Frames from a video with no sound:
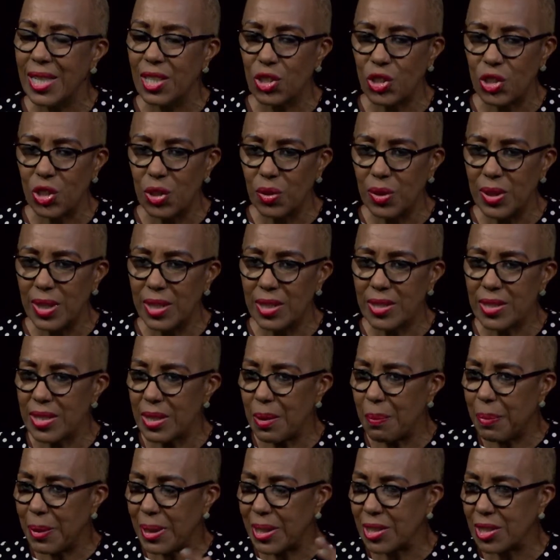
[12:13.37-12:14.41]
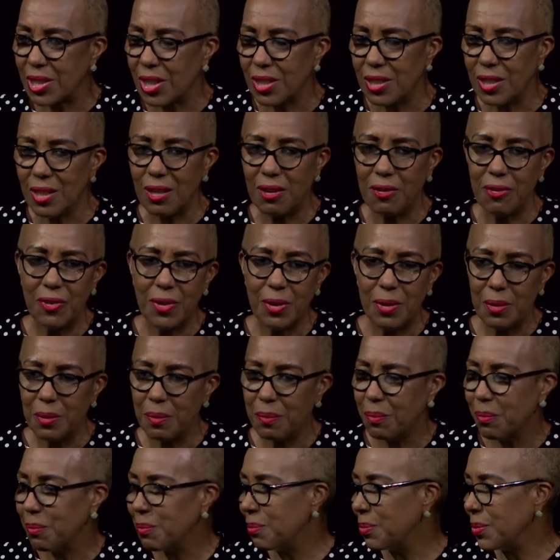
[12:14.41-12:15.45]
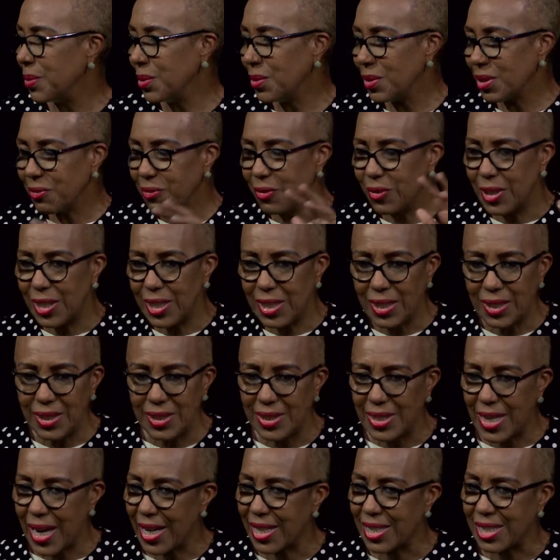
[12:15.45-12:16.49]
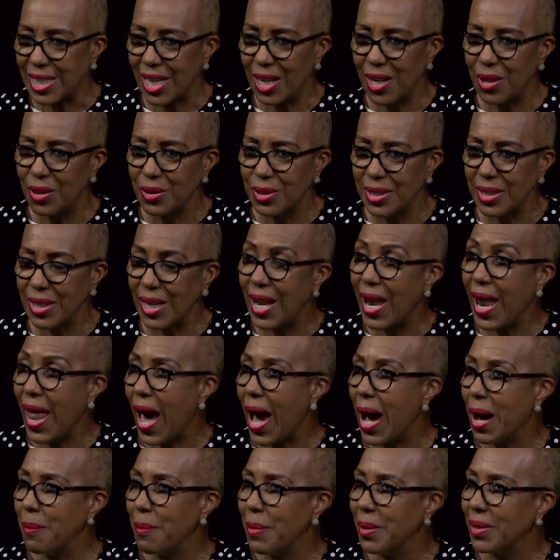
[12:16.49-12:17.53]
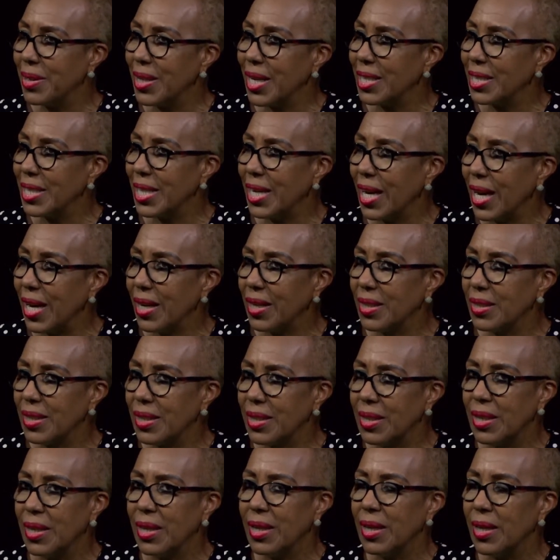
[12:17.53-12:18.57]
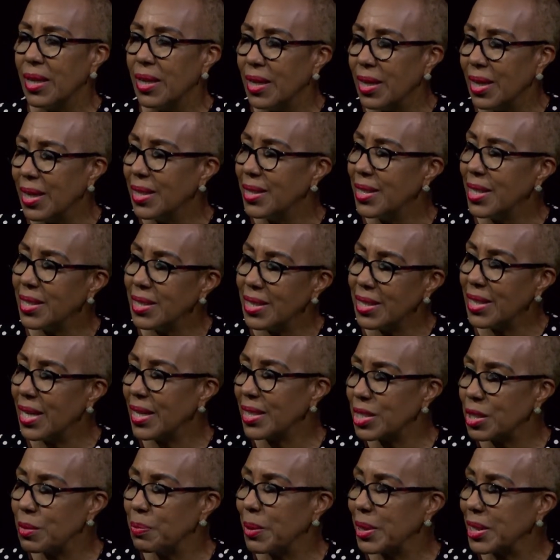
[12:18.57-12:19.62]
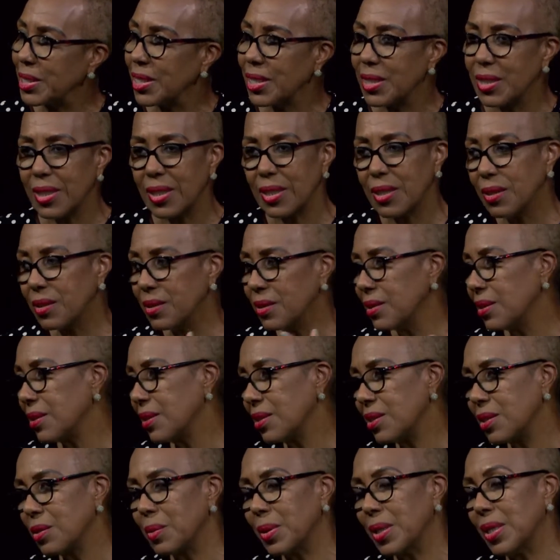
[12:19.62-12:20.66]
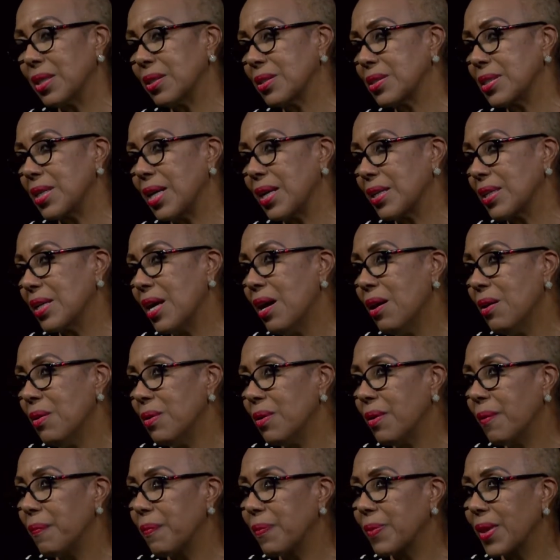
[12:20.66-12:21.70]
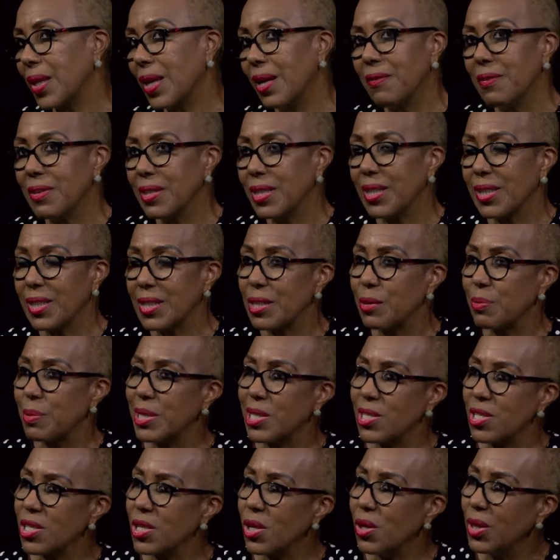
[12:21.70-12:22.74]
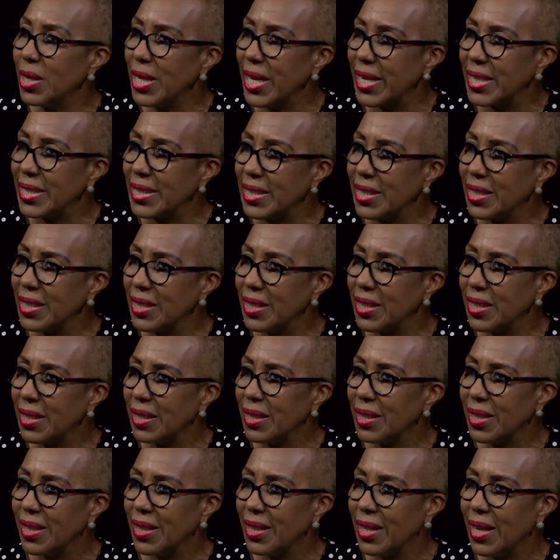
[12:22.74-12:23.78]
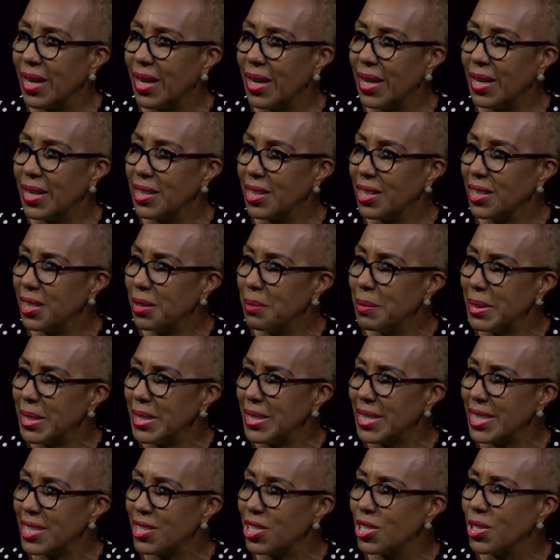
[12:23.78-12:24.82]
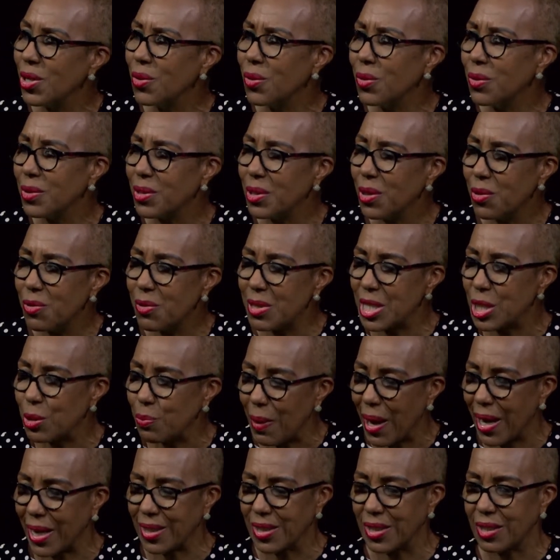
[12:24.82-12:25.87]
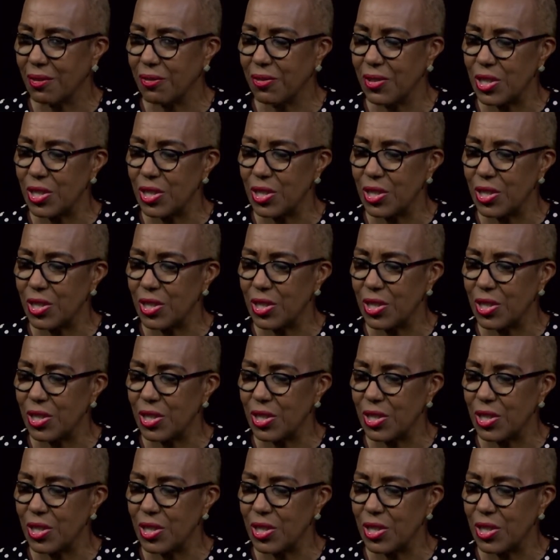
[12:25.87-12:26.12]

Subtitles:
showed us a picture of a beautifully decked out lab that they had. And then the next picture, they go, this is what it looks like now. Everything has been stolen. You know what I mean? There's no respect for